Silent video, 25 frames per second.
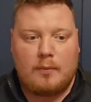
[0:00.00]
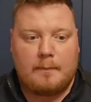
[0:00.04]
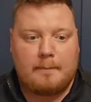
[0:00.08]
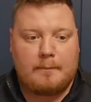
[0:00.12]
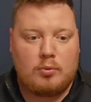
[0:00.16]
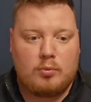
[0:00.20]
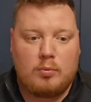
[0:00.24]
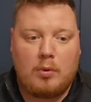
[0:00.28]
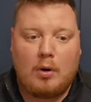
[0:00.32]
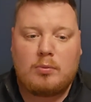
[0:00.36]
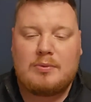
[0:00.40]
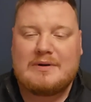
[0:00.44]

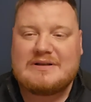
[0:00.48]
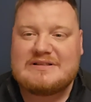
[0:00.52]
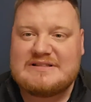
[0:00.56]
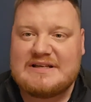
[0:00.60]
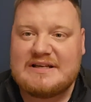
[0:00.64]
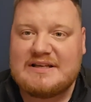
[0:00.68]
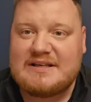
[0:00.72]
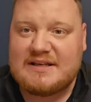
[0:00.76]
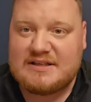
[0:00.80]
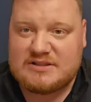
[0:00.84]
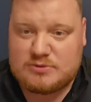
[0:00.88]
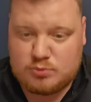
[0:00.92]
But what we
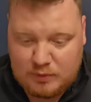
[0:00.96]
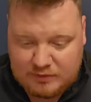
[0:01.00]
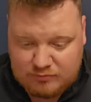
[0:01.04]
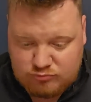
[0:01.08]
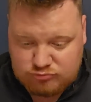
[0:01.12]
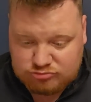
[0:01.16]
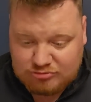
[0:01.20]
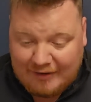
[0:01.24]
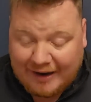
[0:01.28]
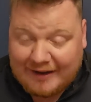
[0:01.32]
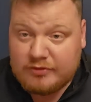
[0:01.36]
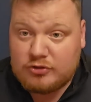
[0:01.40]
did is we
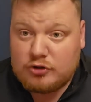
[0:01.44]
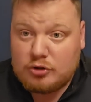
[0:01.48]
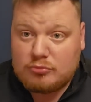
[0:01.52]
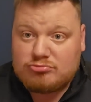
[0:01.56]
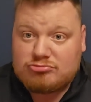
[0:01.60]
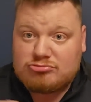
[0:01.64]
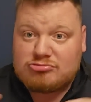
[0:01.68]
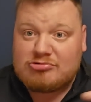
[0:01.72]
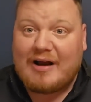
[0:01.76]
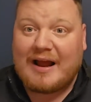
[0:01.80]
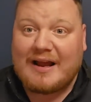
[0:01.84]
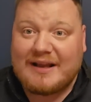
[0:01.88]
ran
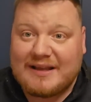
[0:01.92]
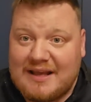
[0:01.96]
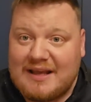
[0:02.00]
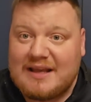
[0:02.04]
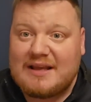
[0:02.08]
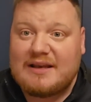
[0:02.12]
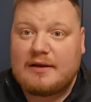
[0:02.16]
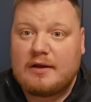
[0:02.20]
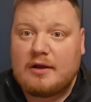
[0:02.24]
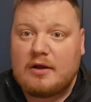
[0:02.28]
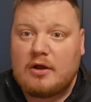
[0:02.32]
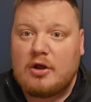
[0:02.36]
them
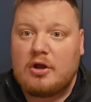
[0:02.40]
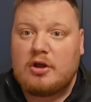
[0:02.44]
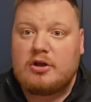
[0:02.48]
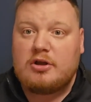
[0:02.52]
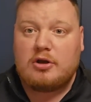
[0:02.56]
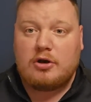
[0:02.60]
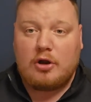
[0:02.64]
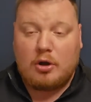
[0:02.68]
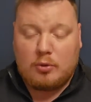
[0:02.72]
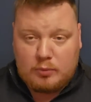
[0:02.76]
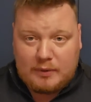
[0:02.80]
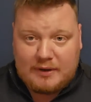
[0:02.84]
ragged.
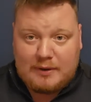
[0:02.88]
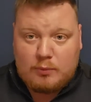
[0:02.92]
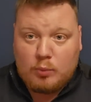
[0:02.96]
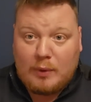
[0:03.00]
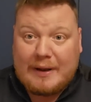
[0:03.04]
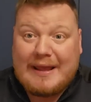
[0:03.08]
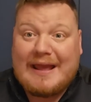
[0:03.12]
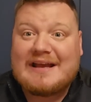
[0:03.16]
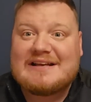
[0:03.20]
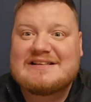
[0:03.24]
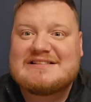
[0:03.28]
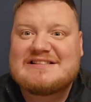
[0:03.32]
You know,
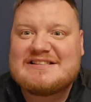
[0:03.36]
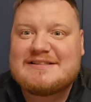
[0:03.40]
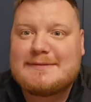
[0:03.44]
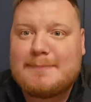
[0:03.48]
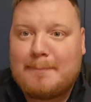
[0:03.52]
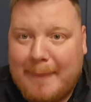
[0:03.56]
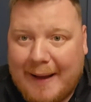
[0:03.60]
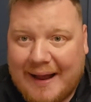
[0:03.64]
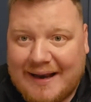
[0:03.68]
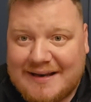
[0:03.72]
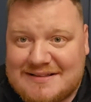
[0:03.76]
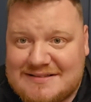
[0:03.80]
we
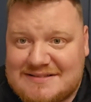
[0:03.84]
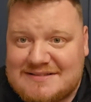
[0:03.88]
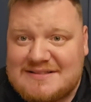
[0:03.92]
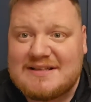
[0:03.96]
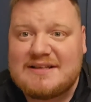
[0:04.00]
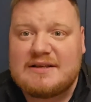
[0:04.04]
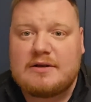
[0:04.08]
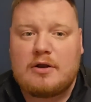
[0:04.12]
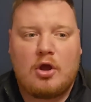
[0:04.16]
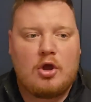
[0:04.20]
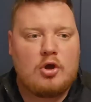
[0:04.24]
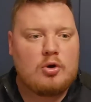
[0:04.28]

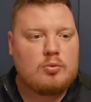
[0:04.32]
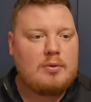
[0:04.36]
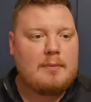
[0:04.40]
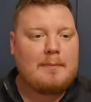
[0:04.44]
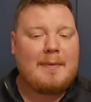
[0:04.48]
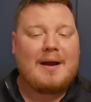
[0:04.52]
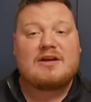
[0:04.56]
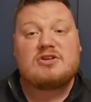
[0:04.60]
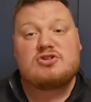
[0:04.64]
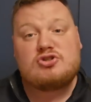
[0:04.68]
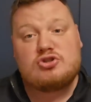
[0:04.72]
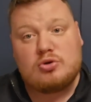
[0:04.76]
expanded. We
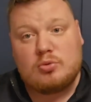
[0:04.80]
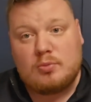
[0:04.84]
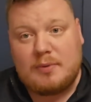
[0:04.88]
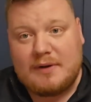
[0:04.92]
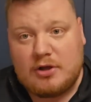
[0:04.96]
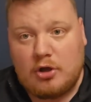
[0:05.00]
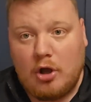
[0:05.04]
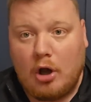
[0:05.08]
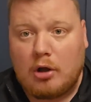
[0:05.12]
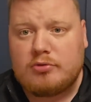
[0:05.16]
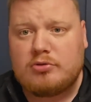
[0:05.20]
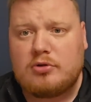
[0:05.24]
made sure we
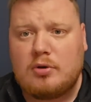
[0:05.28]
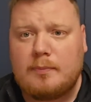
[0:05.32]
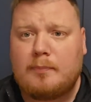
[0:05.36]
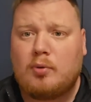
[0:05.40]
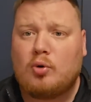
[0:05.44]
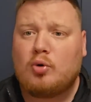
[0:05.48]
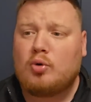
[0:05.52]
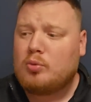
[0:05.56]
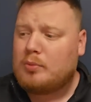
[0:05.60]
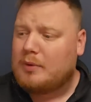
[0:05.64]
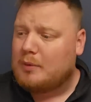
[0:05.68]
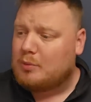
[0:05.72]
got the
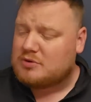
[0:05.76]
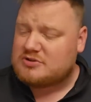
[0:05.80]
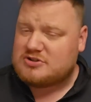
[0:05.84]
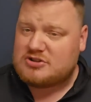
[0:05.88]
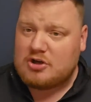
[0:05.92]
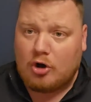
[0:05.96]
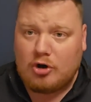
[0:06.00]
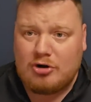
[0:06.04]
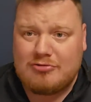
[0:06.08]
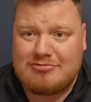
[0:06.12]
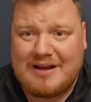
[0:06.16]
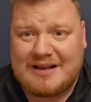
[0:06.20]
ball. We were
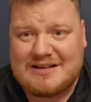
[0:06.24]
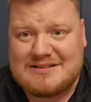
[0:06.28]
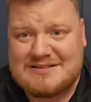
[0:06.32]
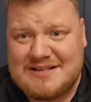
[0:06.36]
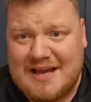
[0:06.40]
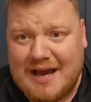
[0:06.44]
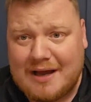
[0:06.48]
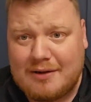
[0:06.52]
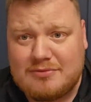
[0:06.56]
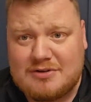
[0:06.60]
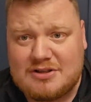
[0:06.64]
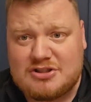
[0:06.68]
direct
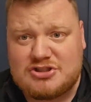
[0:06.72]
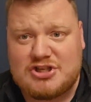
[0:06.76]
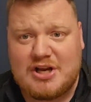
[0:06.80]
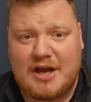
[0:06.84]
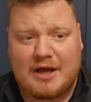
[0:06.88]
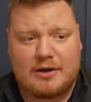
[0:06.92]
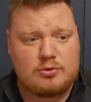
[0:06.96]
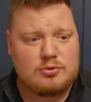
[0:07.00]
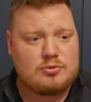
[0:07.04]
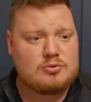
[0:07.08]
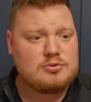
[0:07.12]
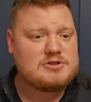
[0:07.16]
down the
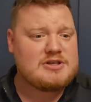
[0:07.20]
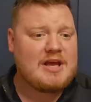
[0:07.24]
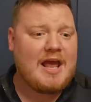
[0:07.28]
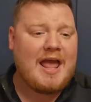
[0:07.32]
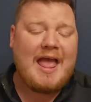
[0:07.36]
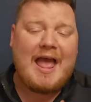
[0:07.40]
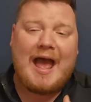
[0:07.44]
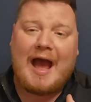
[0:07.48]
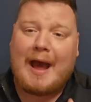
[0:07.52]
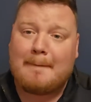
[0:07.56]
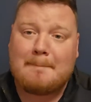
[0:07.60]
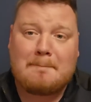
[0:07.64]
channels.
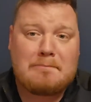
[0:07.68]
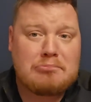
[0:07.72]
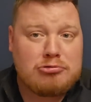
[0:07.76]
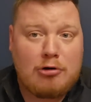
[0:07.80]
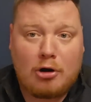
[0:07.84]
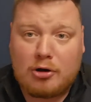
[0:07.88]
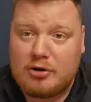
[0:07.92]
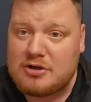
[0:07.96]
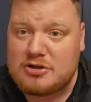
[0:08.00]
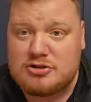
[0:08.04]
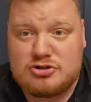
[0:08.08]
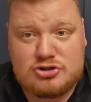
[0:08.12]
And
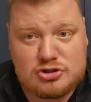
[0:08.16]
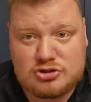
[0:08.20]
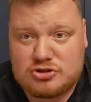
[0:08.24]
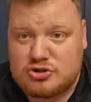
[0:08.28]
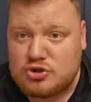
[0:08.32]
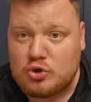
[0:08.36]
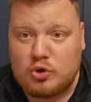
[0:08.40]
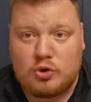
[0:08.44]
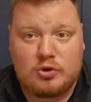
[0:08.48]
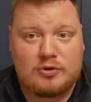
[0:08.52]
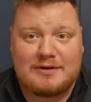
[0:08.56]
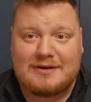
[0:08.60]
Brighton
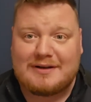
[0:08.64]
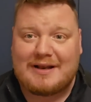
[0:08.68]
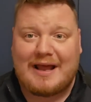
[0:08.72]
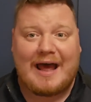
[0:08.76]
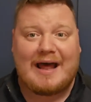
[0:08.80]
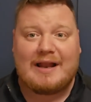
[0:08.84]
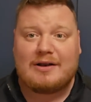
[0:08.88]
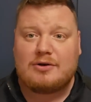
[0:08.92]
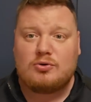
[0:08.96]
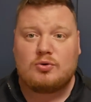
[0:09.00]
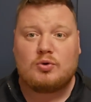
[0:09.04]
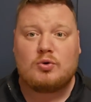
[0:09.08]
just couldn't
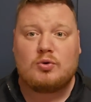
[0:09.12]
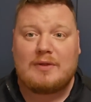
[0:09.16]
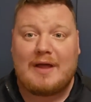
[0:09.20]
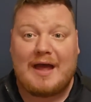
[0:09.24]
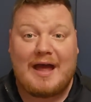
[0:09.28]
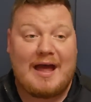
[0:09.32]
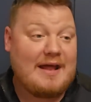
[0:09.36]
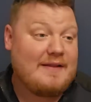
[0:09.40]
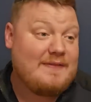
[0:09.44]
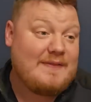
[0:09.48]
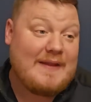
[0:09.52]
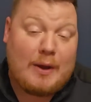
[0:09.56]
handle
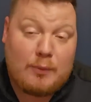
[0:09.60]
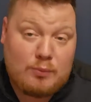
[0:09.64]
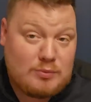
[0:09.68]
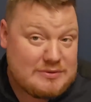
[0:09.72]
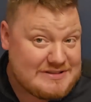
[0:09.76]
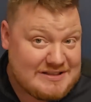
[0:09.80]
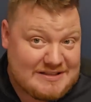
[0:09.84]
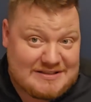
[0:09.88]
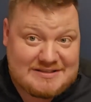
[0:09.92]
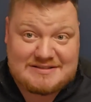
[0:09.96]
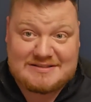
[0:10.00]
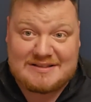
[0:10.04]
that. And that
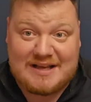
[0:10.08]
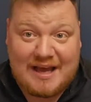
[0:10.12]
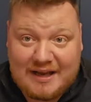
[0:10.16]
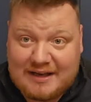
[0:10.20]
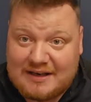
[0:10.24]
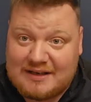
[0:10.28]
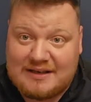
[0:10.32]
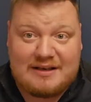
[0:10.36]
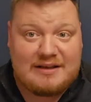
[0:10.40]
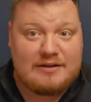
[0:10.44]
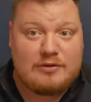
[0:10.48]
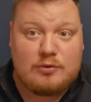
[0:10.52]
was
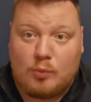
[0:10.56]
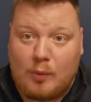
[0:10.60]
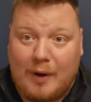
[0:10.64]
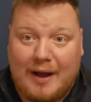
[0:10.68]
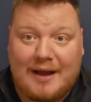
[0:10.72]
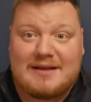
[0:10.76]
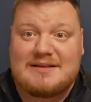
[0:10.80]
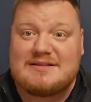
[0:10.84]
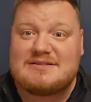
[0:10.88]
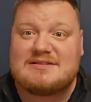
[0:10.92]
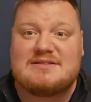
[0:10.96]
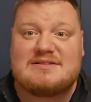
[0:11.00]
exactly the
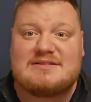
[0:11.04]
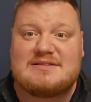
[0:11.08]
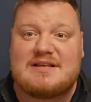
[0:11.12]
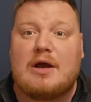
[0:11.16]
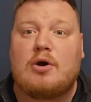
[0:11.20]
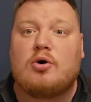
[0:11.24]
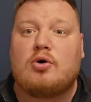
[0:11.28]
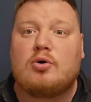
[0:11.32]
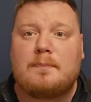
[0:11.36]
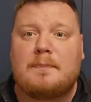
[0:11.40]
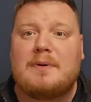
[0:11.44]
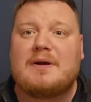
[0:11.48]
way to
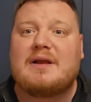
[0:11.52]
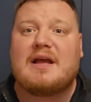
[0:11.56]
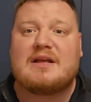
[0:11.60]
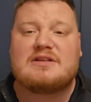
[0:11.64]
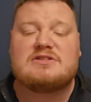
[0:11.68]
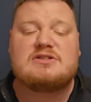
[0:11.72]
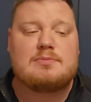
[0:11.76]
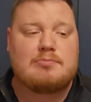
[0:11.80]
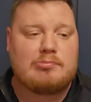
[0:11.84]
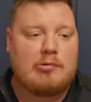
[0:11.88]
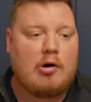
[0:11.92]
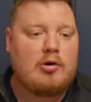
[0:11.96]
set up
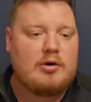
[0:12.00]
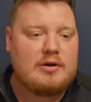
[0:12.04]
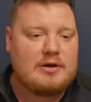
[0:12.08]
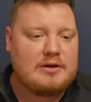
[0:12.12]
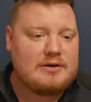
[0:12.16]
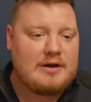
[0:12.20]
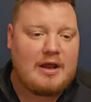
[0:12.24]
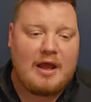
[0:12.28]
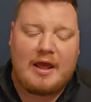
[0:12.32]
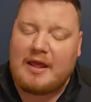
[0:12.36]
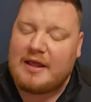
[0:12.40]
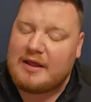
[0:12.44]
against
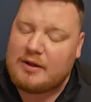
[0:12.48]
Brighton.